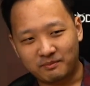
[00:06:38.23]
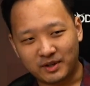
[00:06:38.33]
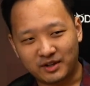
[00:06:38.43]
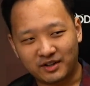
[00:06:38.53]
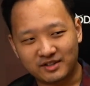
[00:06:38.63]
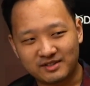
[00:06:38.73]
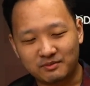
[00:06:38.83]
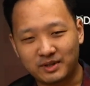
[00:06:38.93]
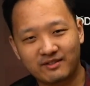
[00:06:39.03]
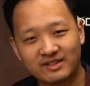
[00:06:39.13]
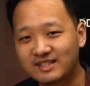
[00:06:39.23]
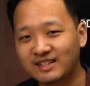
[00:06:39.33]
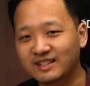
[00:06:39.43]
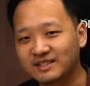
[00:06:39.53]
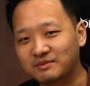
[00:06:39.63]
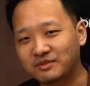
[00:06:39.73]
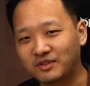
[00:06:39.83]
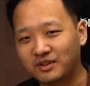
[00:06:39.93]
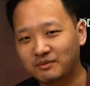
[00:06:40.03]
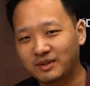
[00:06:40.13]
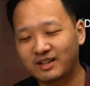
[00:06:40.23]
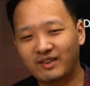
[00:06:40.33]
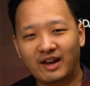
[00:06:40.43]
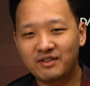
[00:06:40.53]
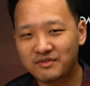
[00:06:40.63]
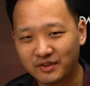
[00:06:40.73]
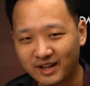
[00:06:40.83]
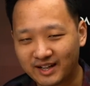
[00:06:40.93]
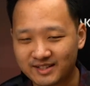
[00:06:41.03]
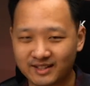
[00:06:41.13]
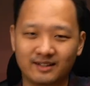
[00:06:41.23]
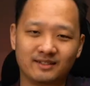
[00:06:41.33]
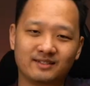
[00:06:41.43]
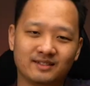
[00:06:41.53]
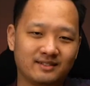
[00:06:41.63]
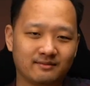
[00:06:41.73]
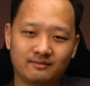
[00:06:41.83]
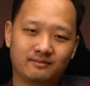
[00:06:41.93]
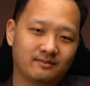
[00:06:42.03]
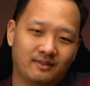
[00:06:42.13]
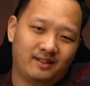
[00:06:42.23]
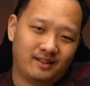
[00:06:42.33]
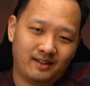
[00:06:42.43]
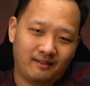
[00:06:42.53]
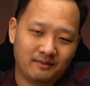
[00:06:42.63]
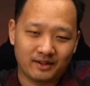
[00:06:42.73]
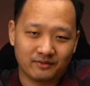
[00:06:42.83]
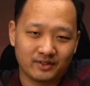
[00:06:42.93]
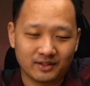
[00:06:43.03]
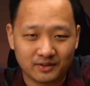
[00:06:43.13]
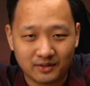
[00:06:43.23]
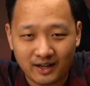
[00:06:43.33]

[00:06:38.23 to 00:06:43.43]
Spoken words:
because we haven't seen this before, but if every phone has it, then it's just whatever, you know.